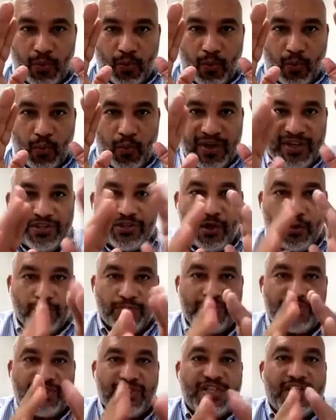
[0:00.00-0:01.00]
we
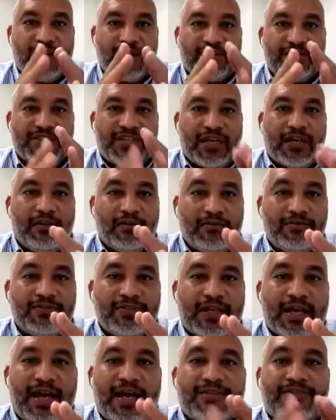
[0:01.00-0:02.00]
don't see ourselves
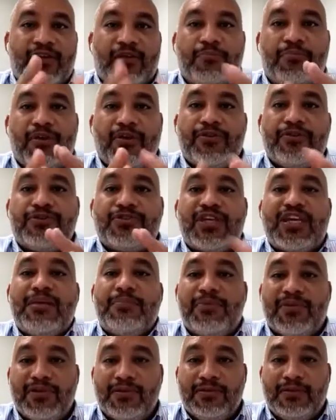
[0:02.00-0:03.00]
as our brother's
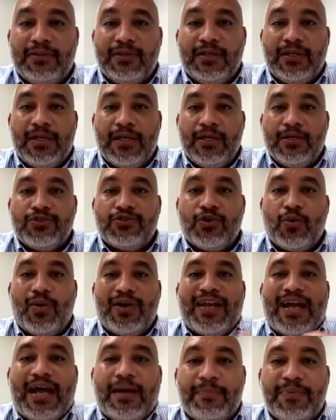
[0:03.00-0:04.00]
keeper. Mm-hmm. So what
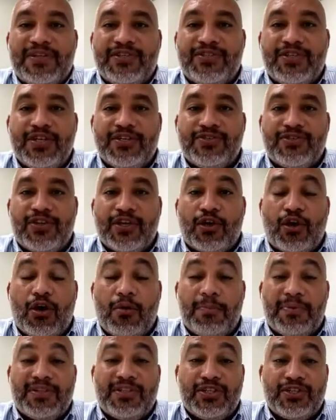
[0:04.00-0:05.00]
happens is the
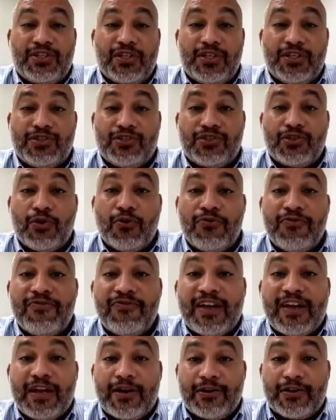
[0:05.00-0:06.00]
competition is so
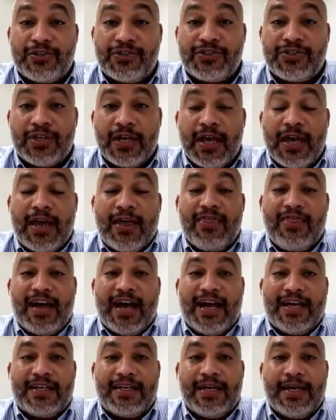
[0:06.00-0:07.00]
fierce
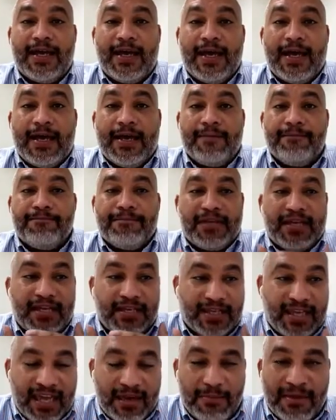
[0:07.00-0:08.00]
that in
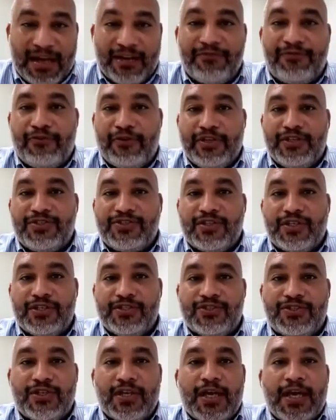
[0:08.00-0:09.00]
Cayman, for
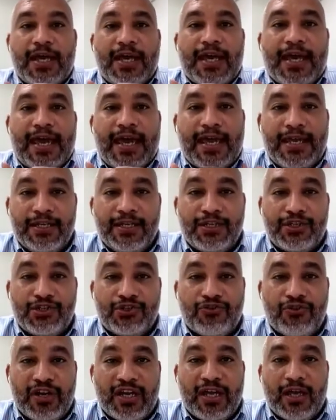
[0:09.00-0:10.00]
instance,
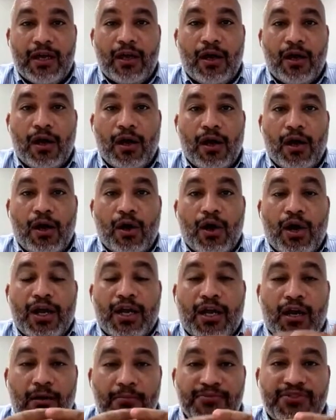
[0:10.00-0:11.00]
industry
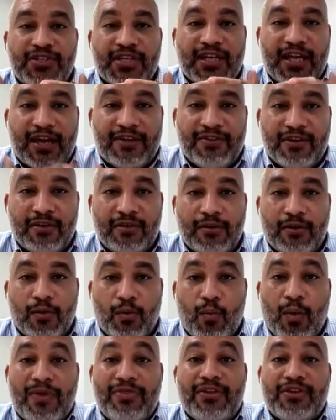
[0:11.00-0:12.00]
comes together
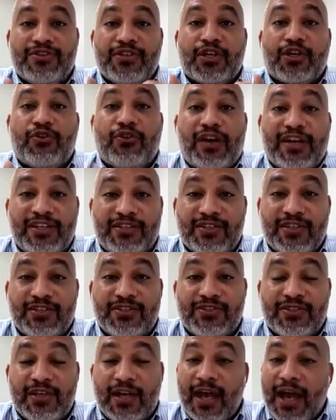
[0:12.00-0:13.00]
when there's a
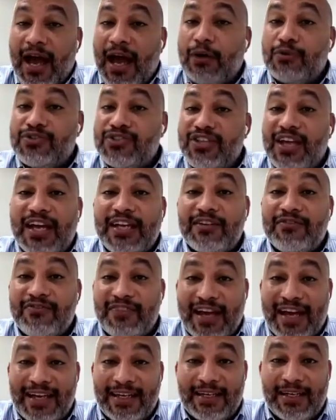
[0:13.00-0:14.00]
crisis. Outside of
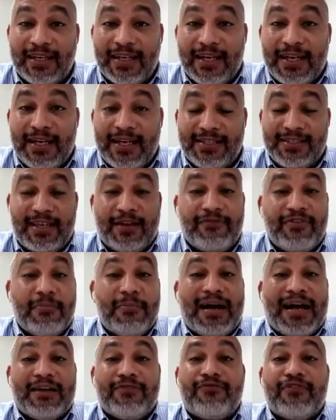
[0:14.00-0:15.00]
that, it's every
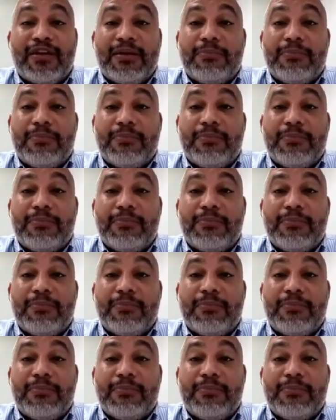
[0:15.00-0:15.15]
man for